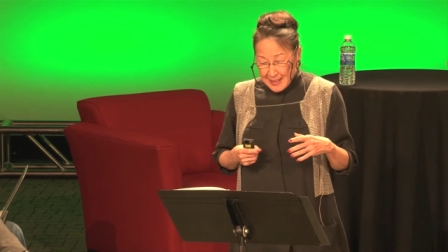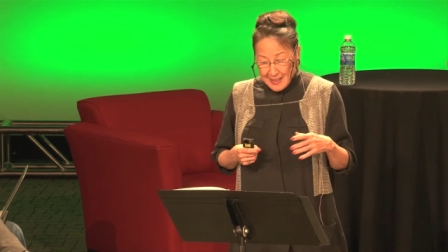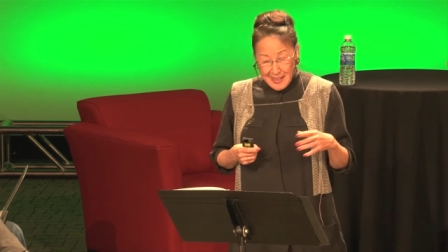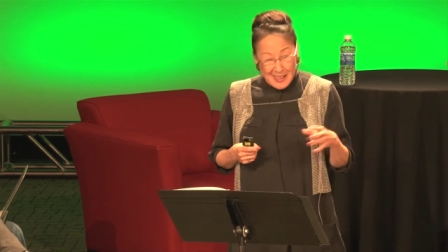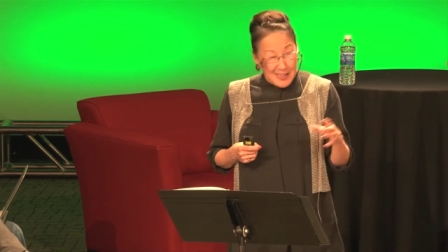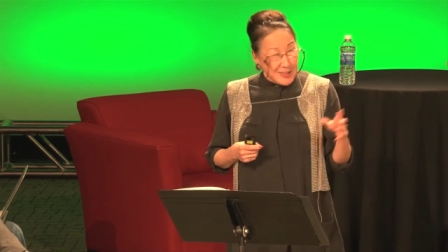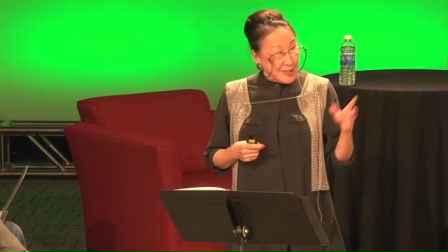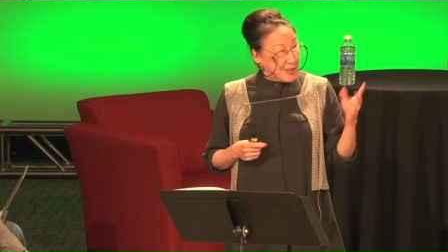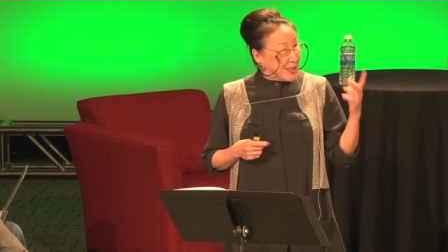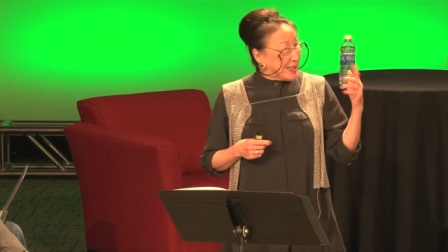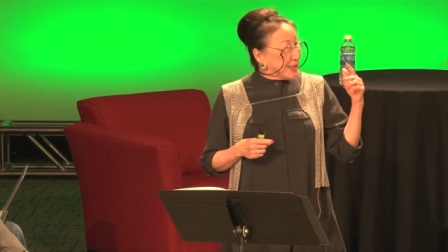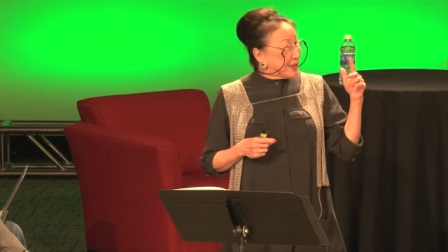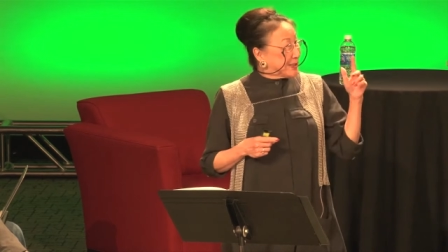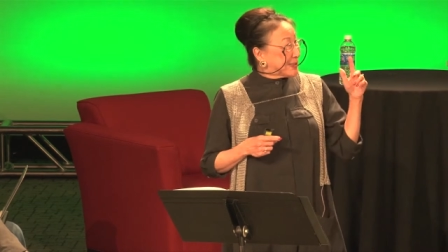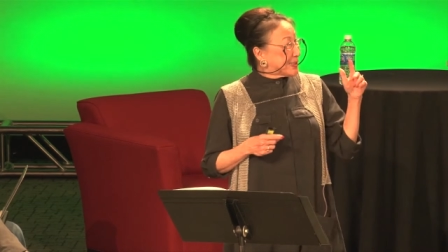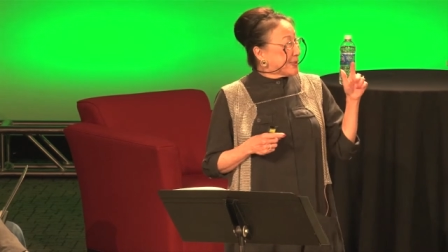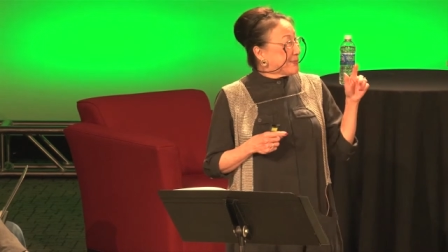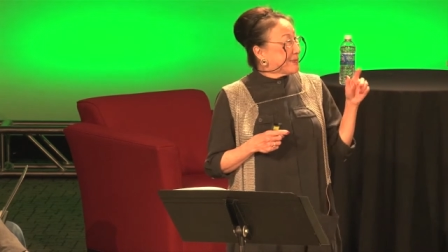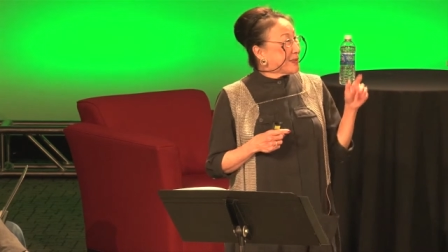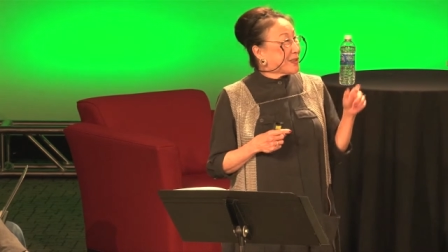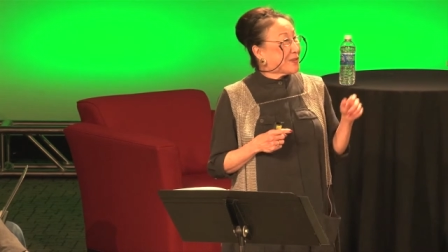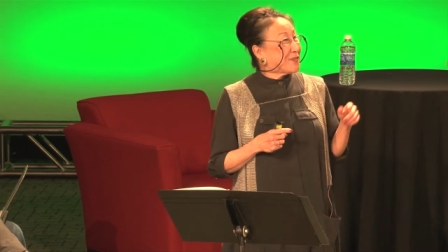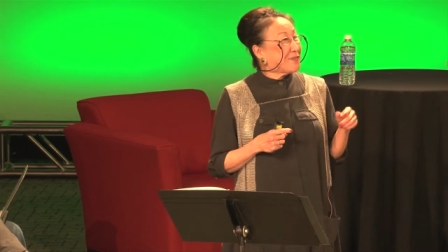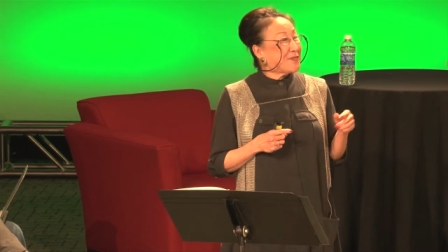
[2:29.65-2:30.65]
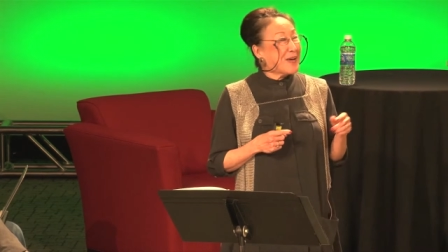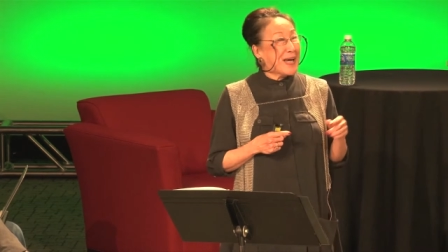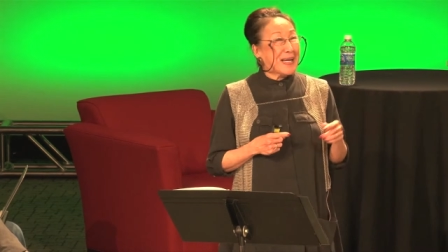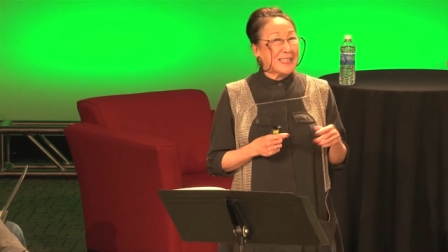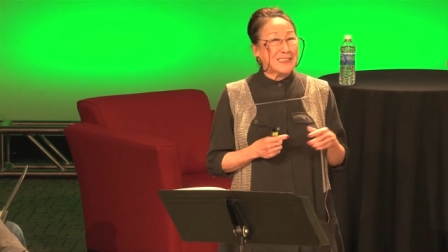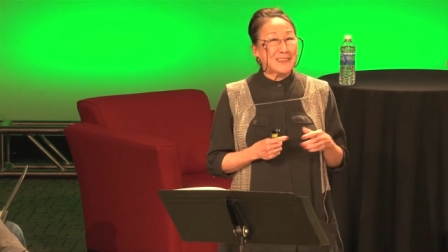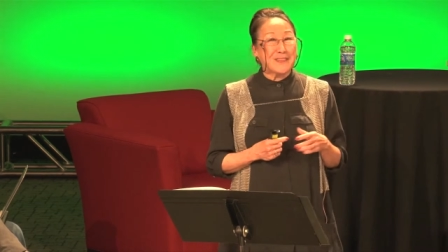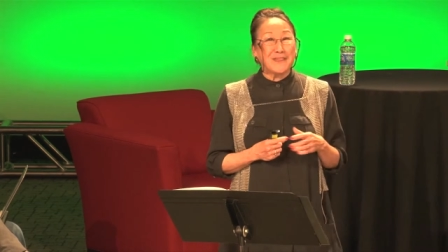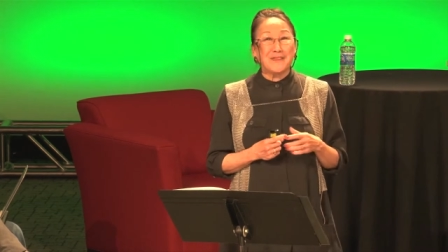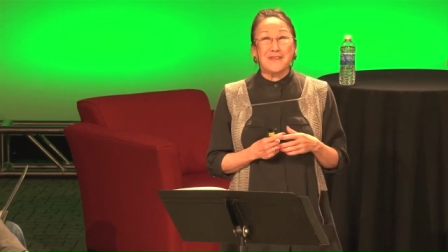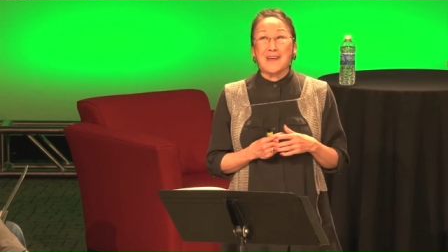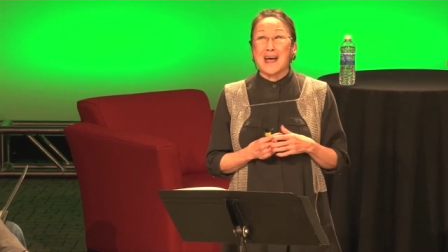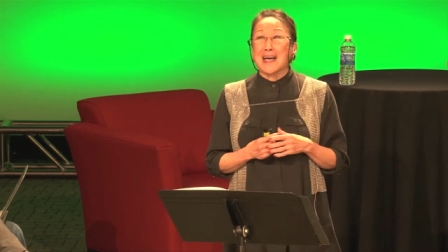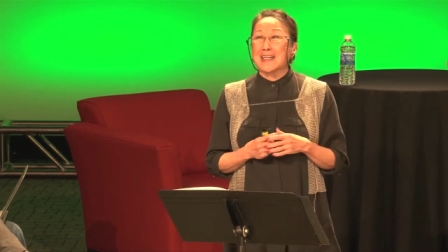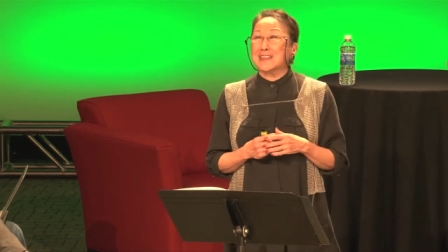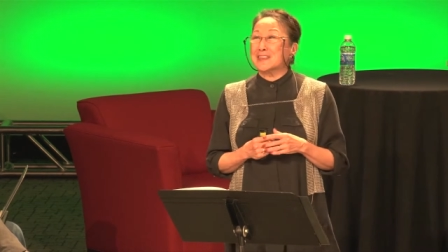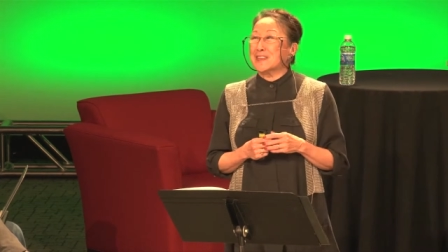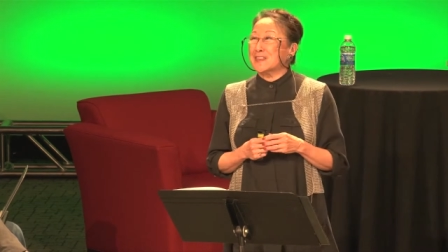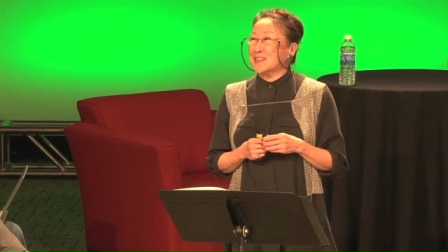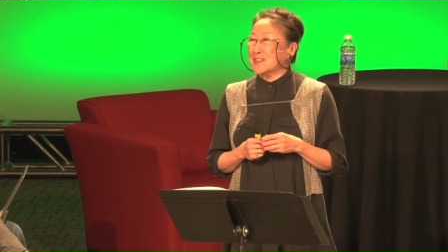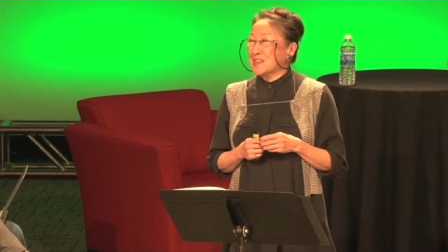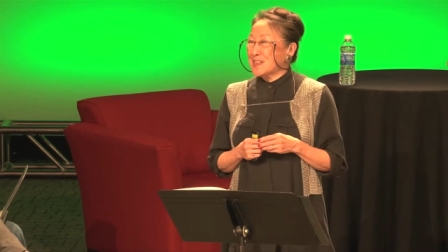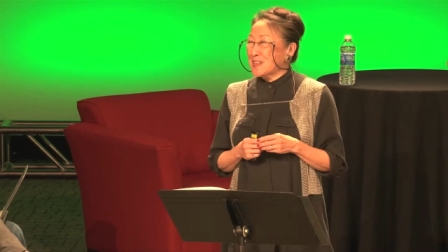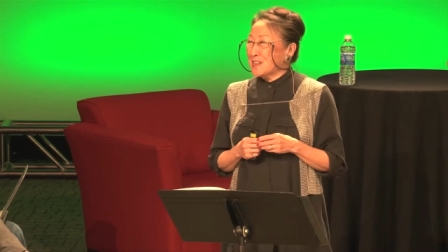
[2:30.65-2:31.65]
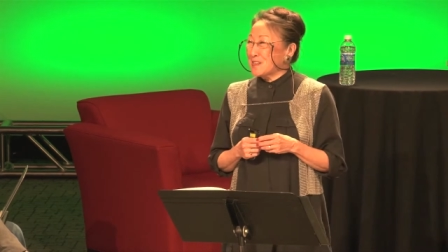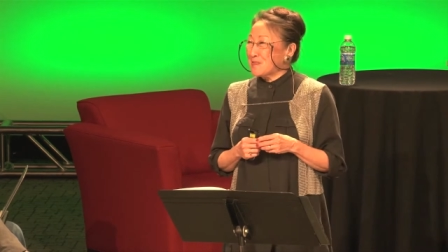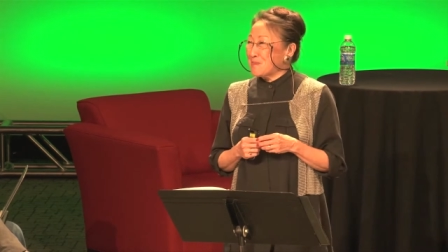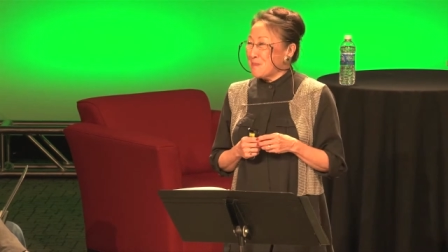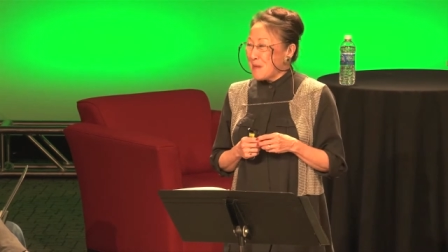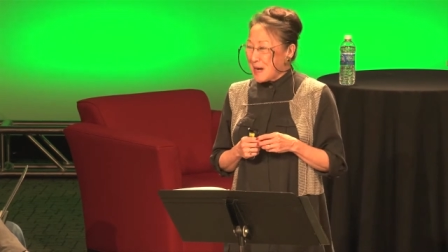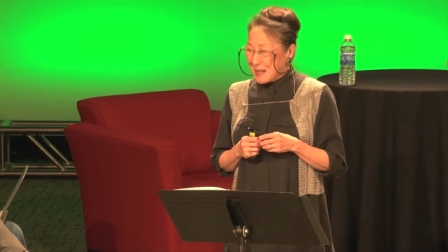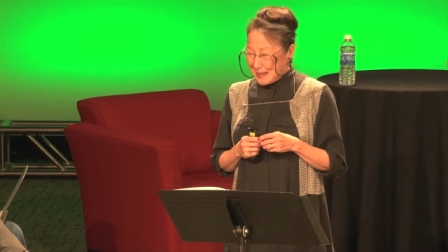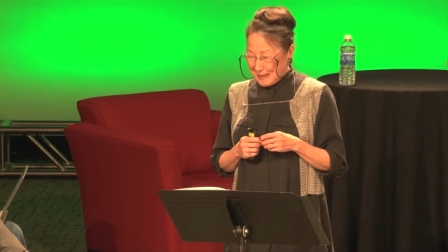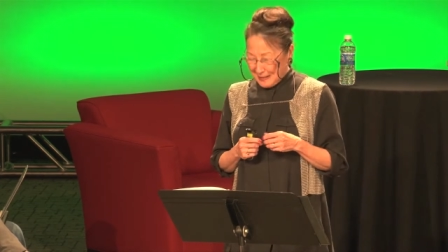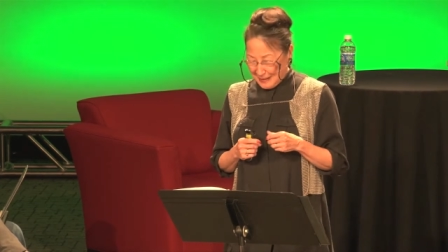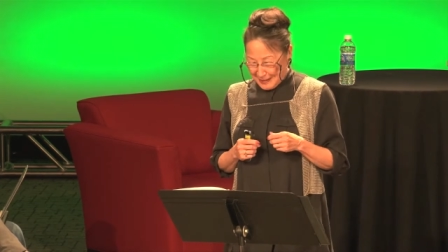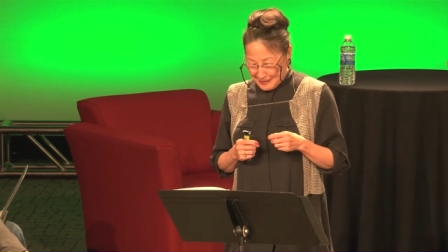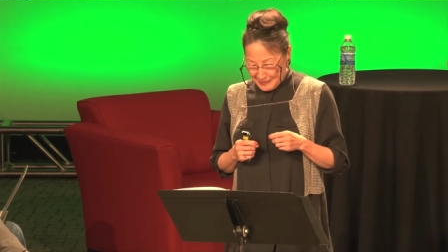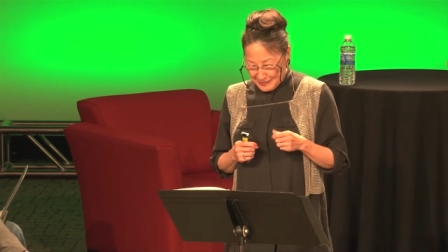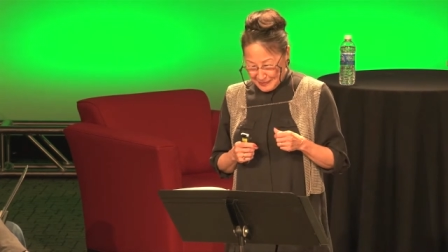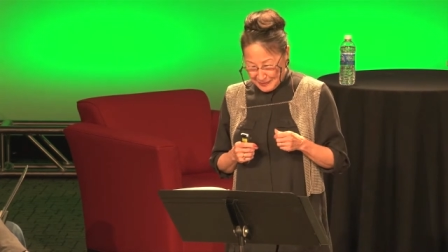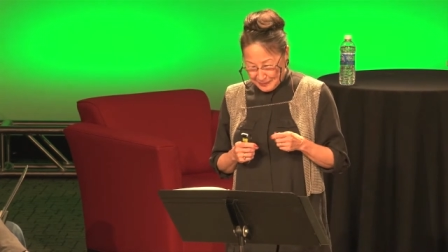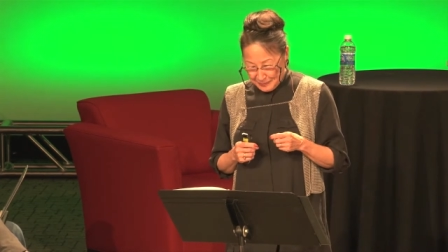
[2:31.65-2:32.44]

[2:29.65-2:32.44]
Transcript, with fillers: So here's some of the facts and factors of my life.